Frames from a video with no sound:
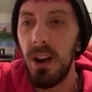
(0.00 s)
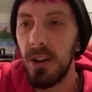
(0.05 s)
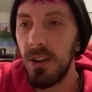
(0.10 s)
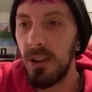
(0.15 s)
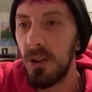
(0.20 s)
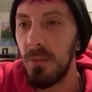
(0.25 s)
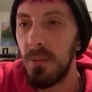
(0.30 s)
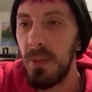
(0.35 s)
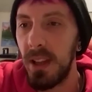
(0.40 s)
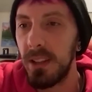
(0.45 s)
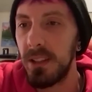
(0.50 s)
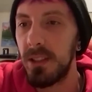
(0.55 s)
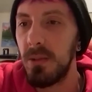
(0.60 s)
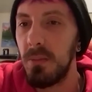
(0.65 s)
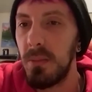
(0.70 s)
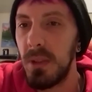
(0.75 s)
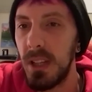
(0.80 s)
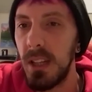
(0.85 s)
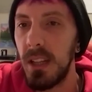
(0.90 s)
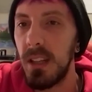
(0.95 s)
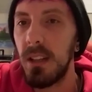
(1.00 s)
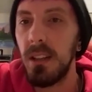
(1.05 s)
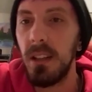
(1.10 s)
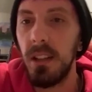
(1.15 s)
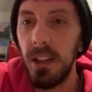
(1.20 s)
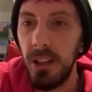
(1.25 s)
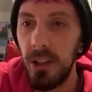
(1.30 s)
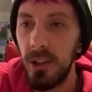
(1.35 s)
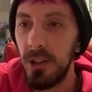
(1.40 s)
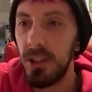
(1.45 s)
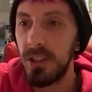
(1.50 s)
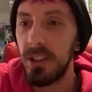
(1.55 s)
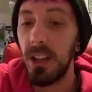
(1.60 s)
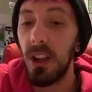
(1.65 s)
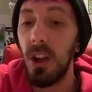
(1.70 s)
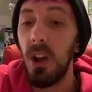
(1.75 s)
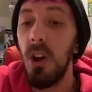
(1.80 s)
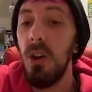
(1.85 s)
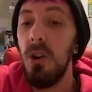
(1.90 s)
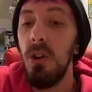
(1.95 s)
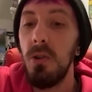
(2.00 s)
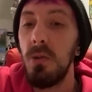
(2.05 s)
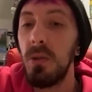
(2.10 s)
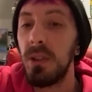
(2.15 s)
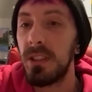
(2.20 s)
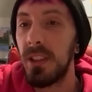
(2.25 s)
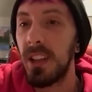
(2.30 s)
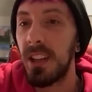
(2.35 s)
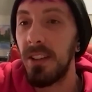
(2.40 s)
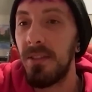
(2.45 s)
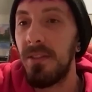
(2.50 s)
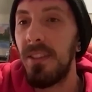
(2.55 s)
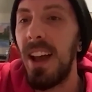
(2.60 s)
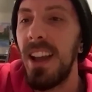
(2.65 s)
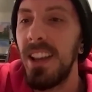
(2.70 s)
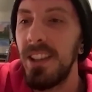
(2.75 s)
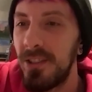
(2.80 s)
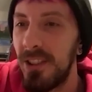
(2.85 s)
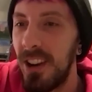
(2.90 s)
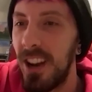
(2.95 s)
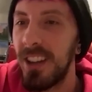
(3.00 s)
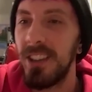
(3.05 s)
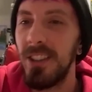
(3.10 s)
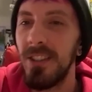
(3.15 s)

you're meant to be, you're just like, oh, it's like a fast track.